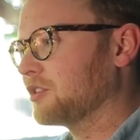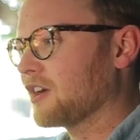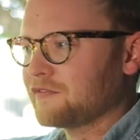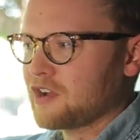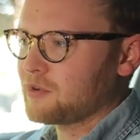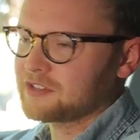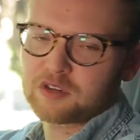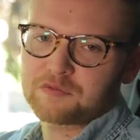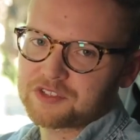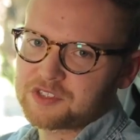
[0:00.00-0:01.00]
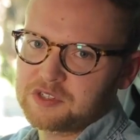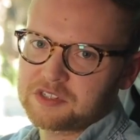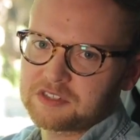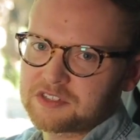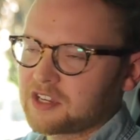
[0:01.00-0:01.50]
but I found myself just
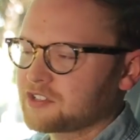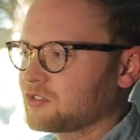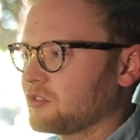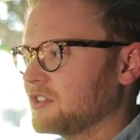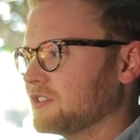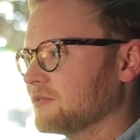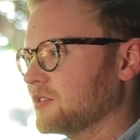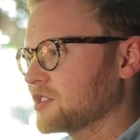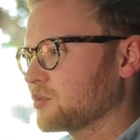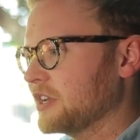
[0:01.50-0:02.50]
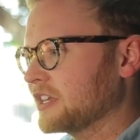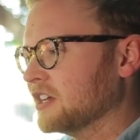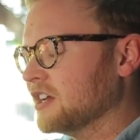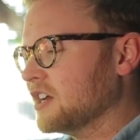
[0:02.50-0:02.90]
using the touchscreen this week.